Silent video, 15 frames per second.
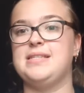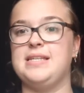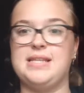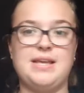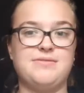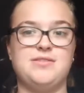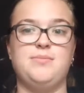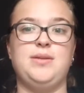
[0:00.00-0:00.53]
it
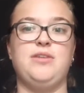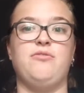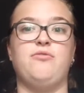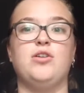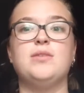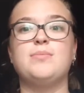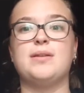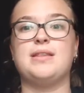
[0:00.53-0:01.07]
gives a bit of
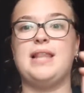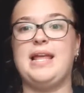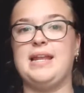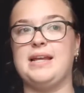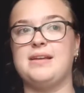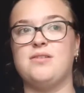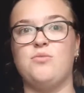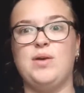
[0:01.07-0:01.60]
warmth, but
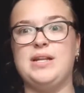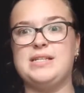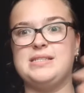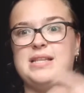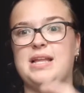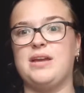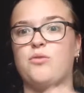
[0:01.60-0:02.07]
like when it's like